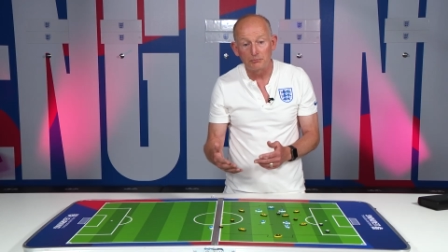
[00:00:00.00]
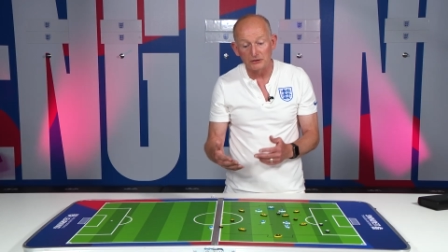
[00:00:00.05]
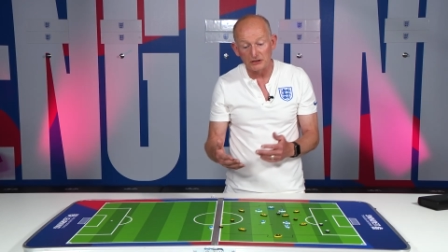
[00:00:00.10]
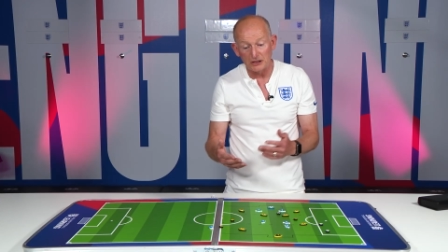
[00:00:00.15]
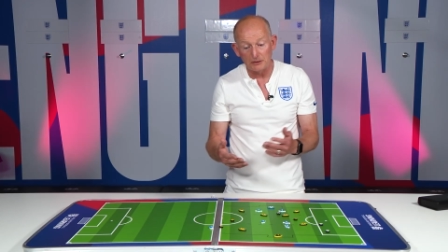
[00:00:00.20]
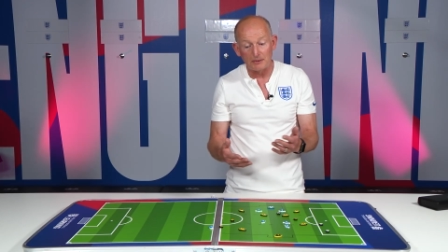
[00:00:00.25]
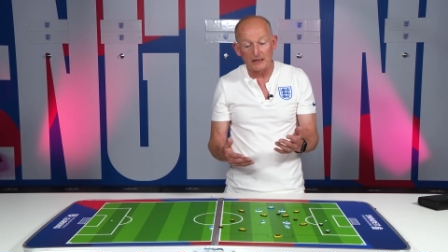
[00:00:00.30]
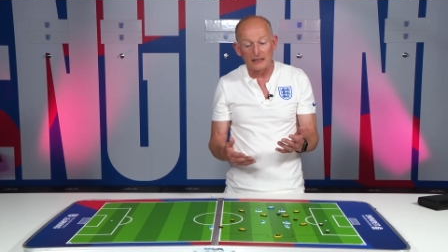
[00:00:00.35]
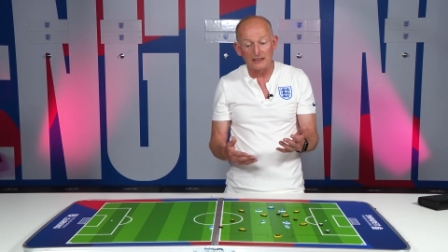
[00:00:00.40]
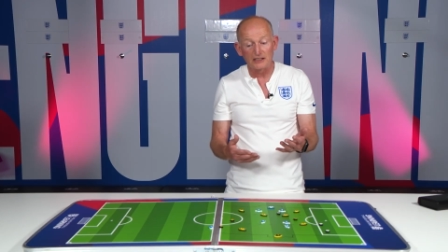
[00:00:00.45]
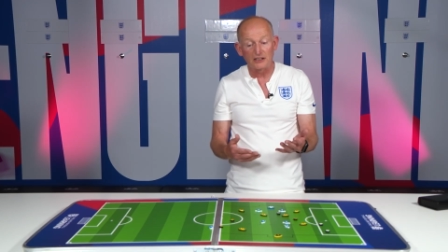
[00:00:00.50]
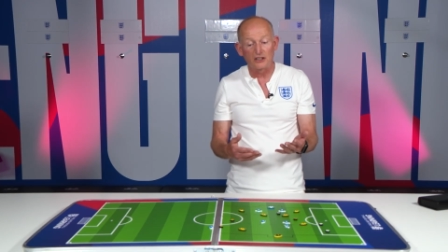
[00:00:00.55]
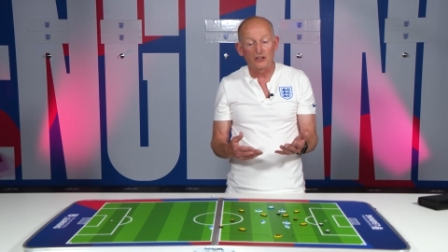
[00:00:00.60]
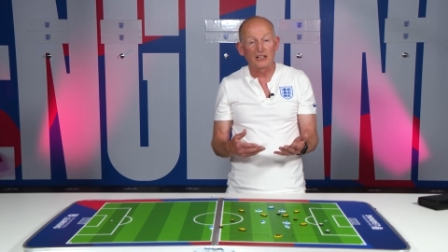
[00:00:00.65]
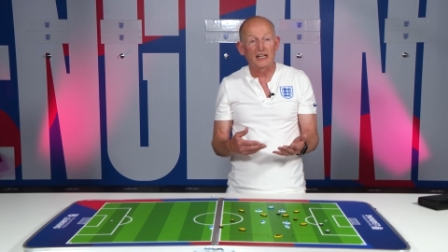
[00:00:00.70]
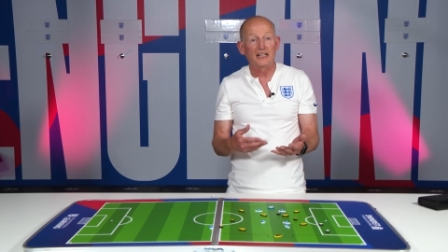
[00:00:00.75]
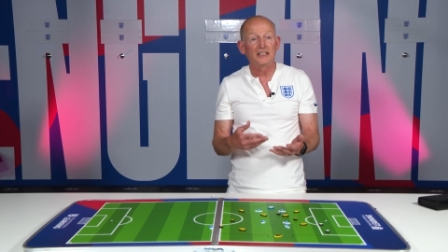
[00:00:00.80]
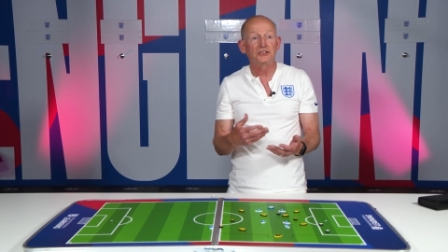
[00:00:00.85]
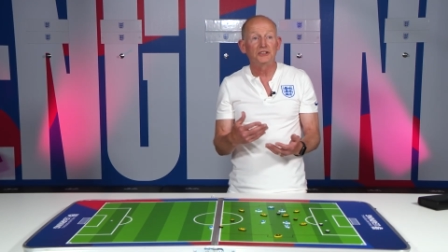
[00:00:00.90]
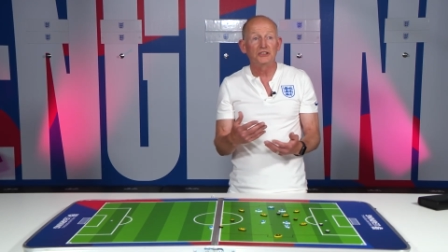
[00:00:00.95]
But depending on
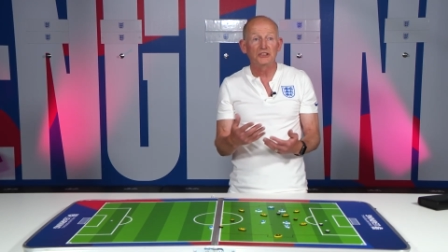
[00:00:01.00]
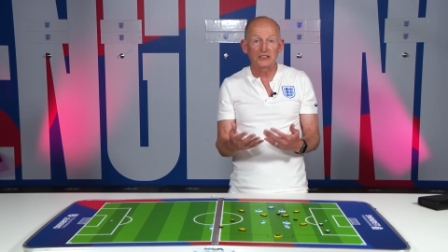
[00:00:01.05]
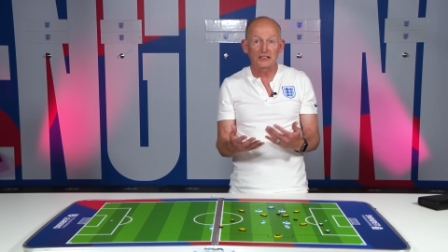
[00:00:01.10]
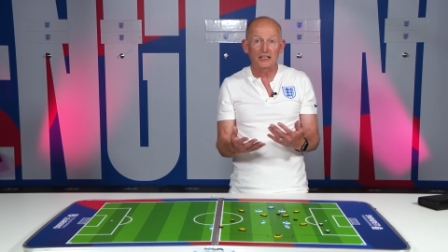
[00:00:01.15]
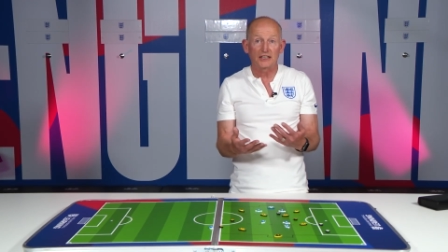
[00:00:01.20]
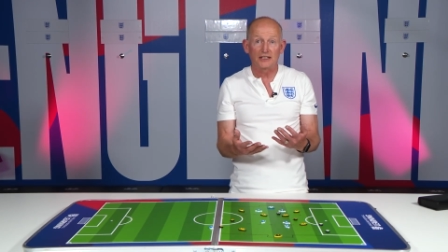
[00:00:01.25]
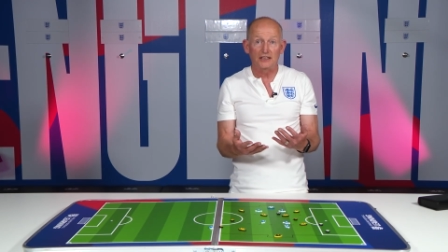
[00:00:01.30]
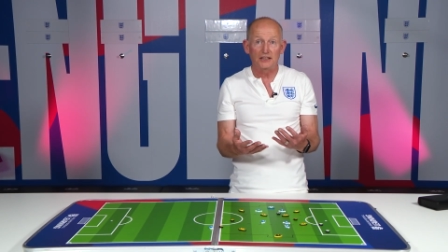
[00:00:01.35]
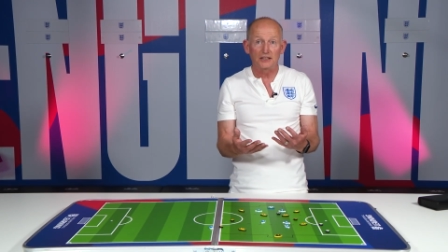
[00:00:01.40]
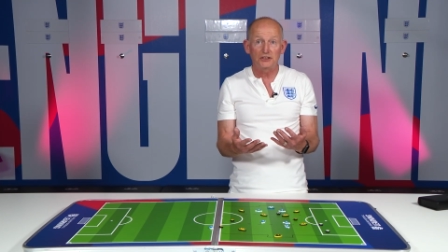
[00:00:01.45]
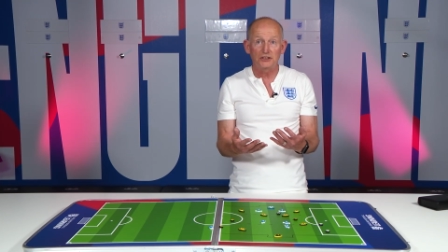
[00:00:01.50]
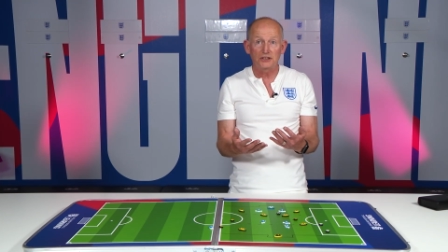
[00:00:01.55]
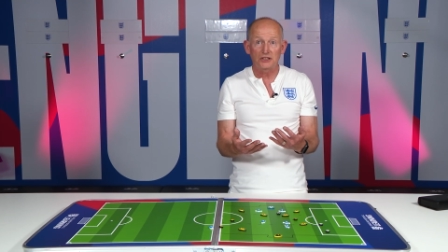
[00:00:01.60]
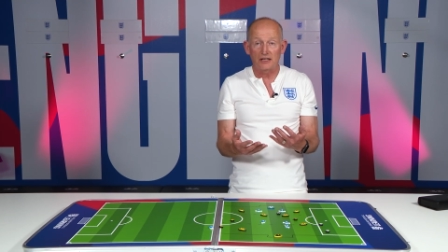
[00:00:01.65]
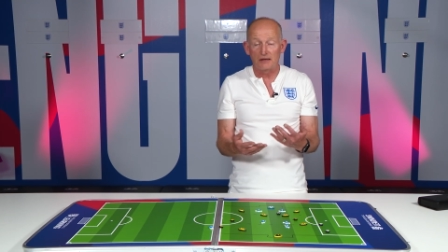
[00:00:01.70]
age and stage,